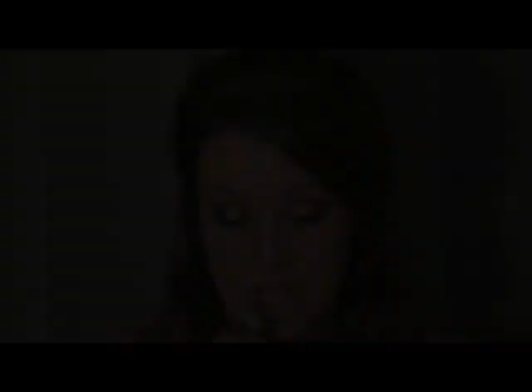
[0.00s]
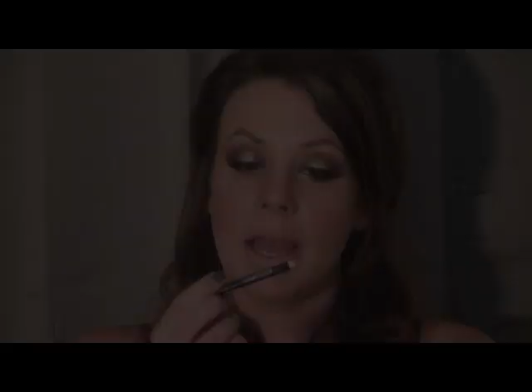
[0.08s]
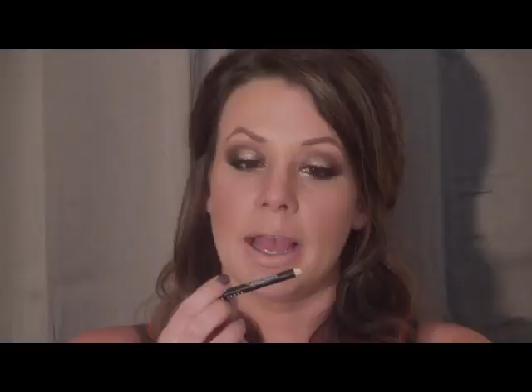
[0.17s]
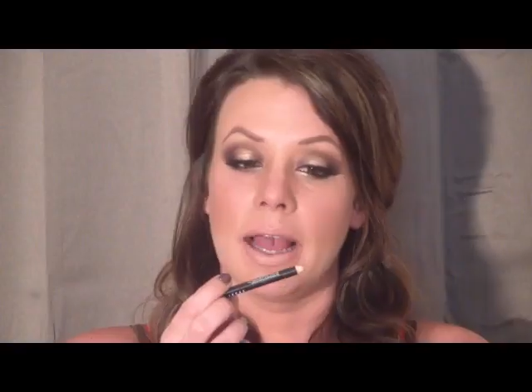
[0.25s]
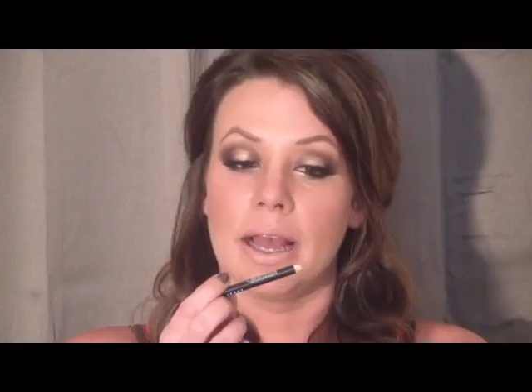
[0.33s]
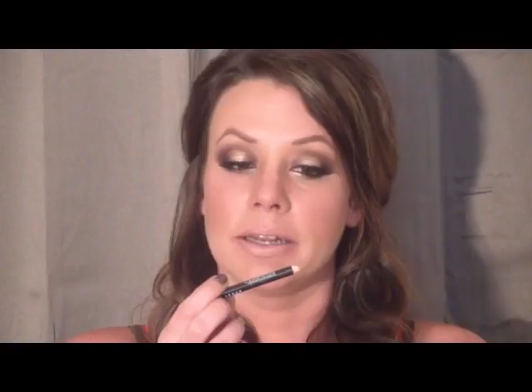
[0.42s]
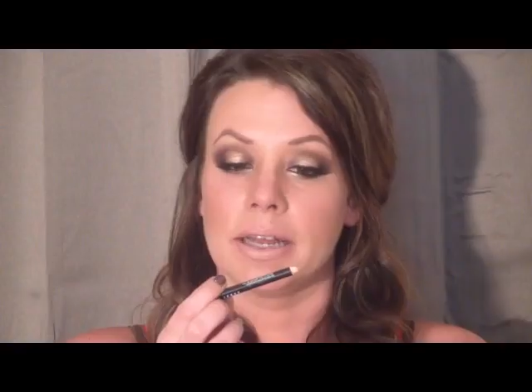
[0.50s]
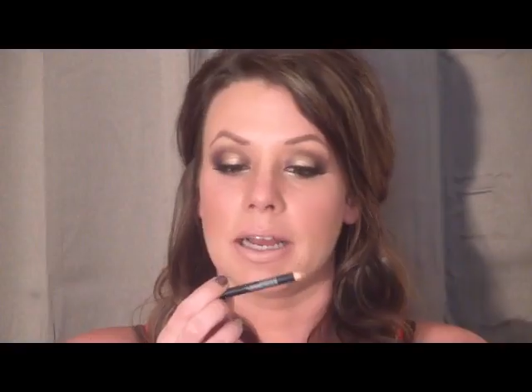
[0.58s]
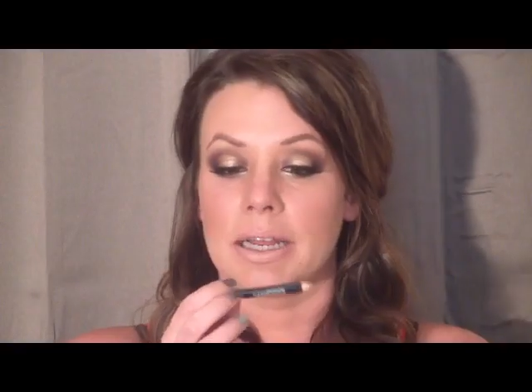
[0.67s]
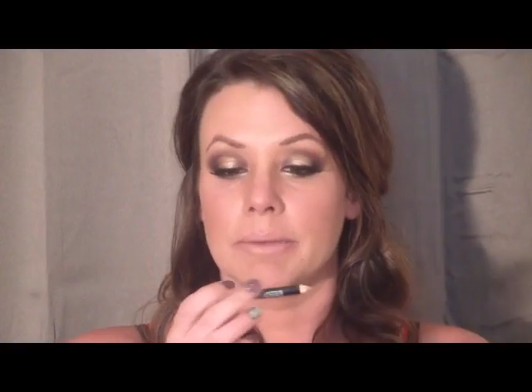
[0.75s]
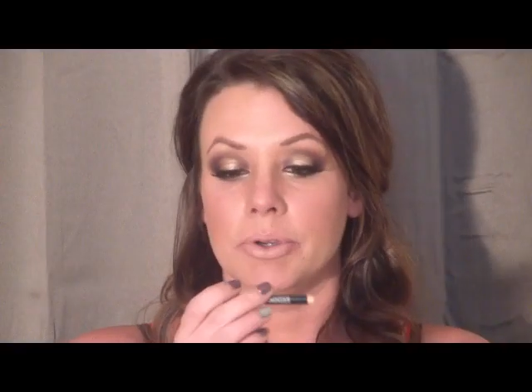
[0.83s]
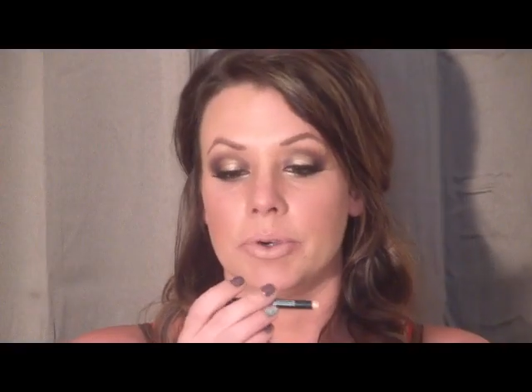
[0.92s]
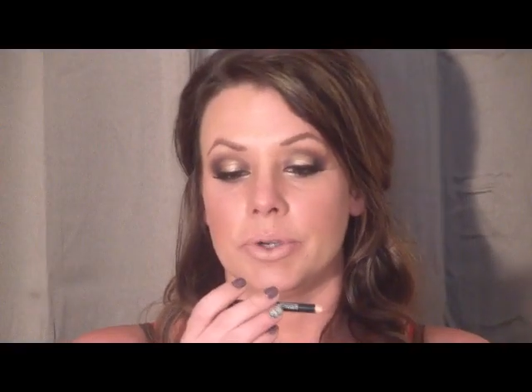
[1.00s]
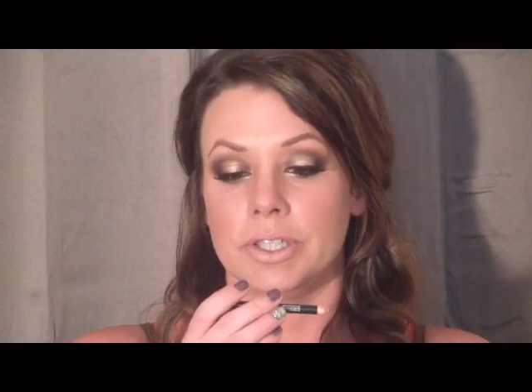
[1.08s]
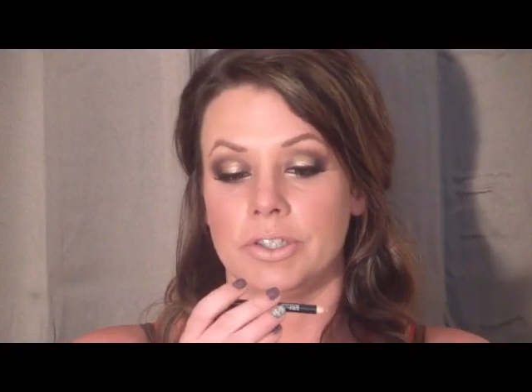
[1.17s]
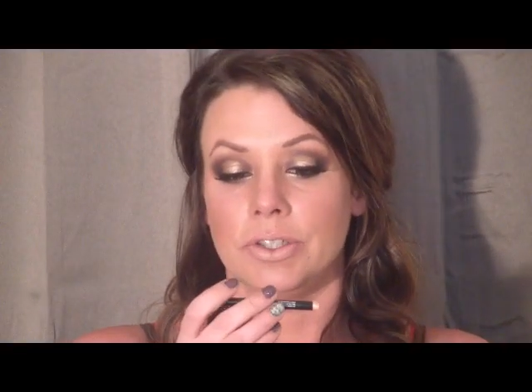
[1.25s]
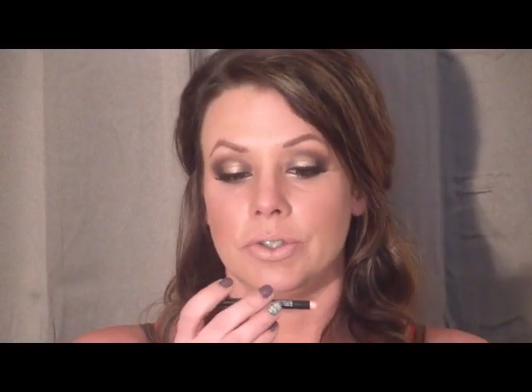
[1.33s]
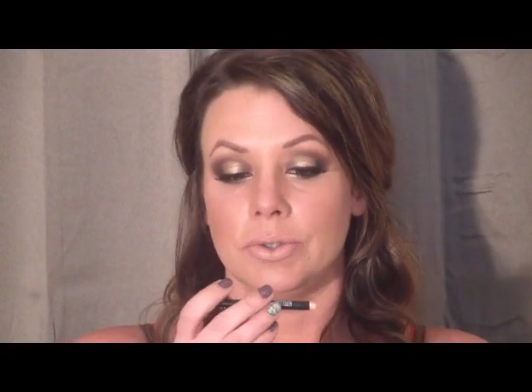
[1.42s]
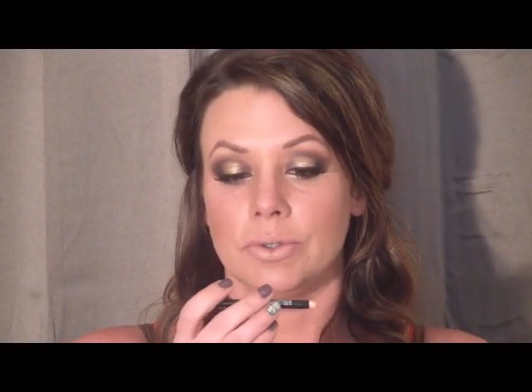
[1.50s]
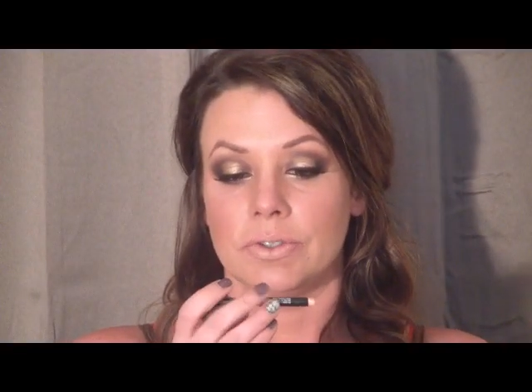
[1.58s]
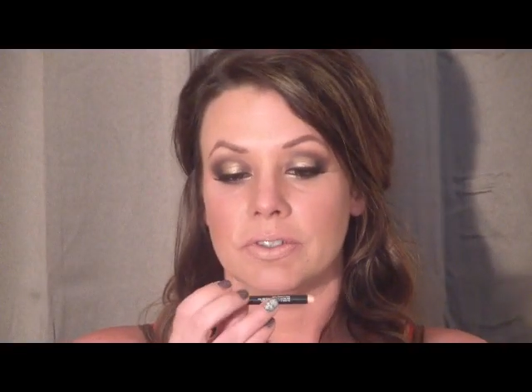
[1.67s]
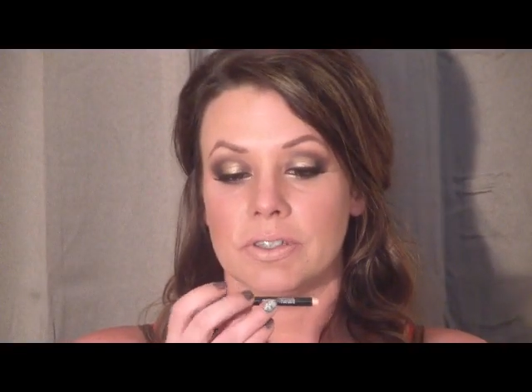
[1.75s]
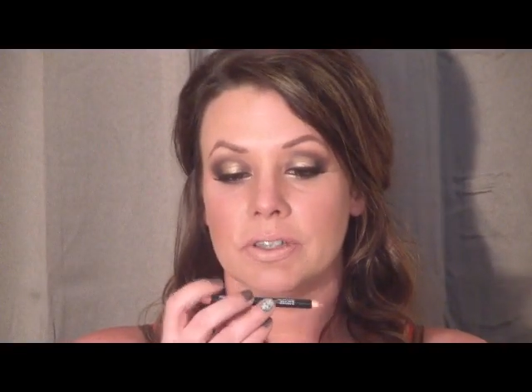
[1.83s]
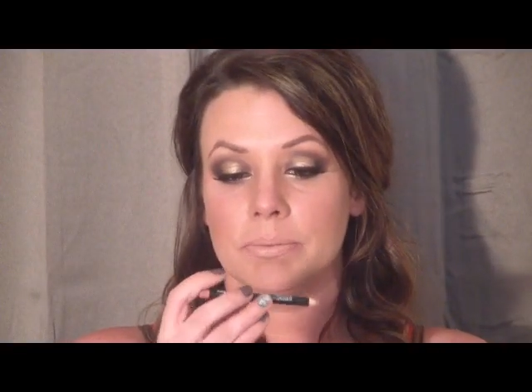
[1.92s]
And I'm going to use
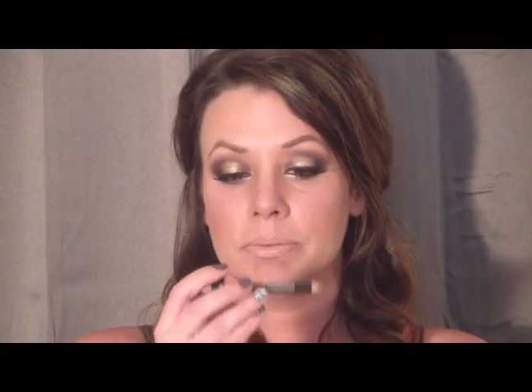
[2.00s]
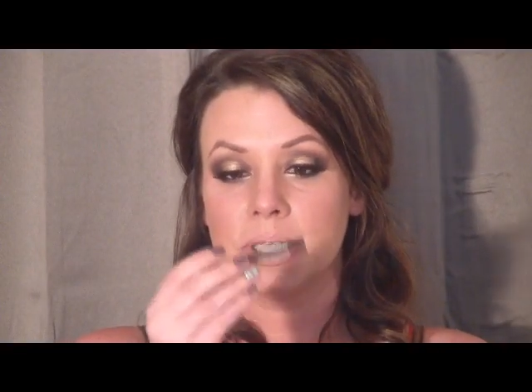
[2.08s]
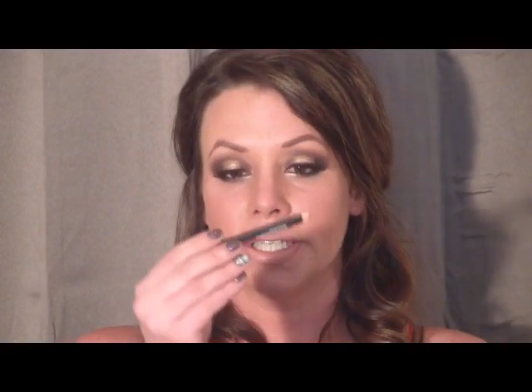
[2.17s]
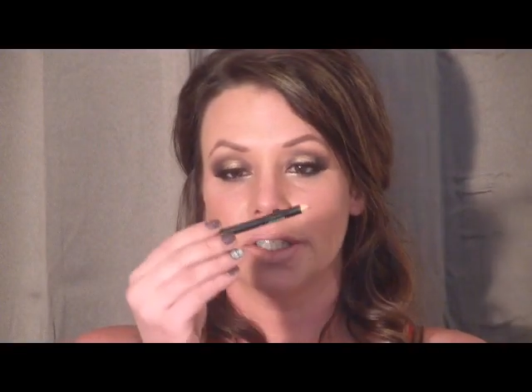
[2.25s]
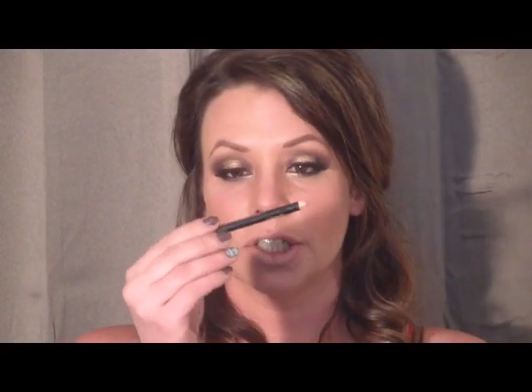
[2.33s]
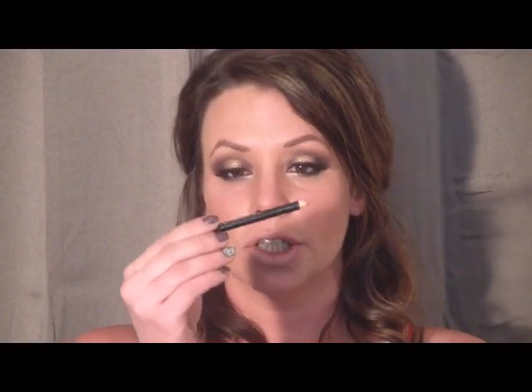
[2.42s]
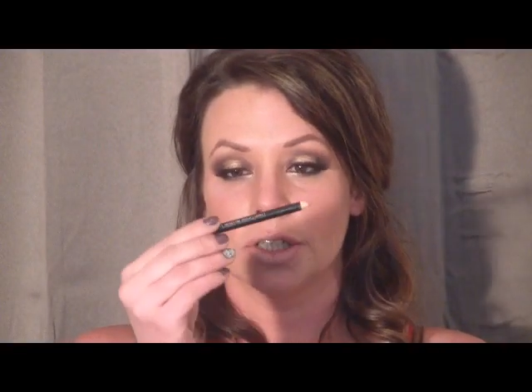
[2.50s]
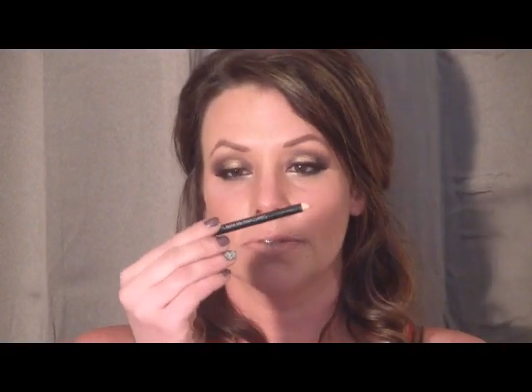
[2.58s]
a lip liner